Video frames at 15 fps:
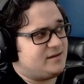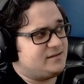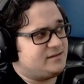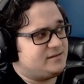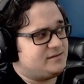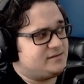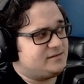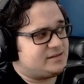
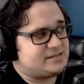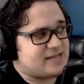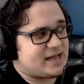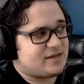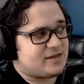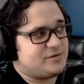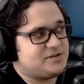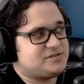
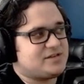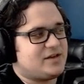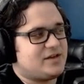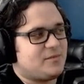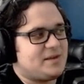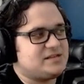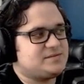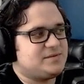exactly what you said. It
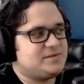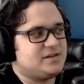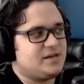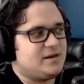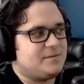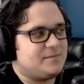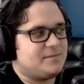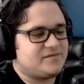reminds me of
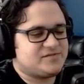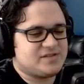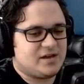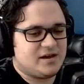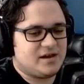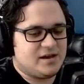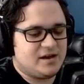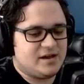the um. I've uh,
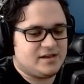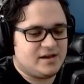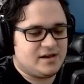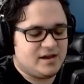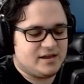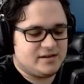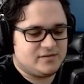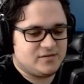I
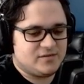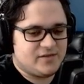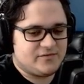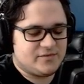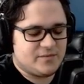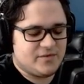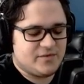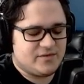I
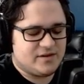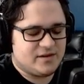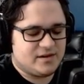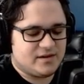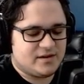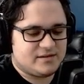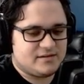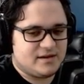love the movie.
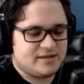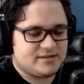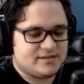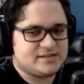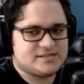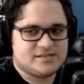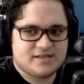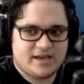Uh, I
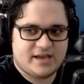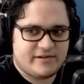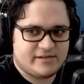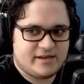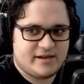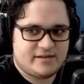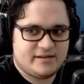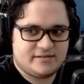think it's
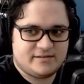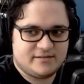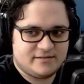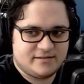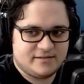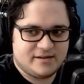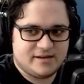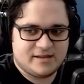Caroline.
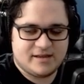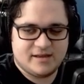Uh,